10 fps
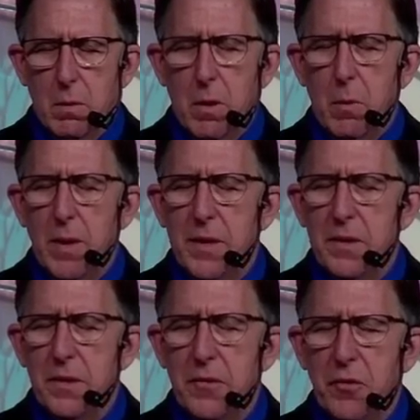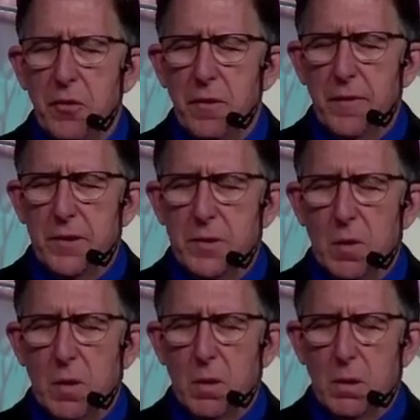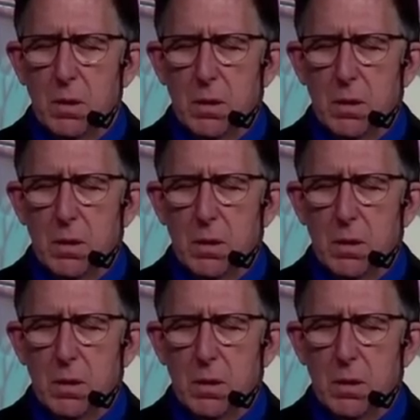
We awaken to the truth of our soul.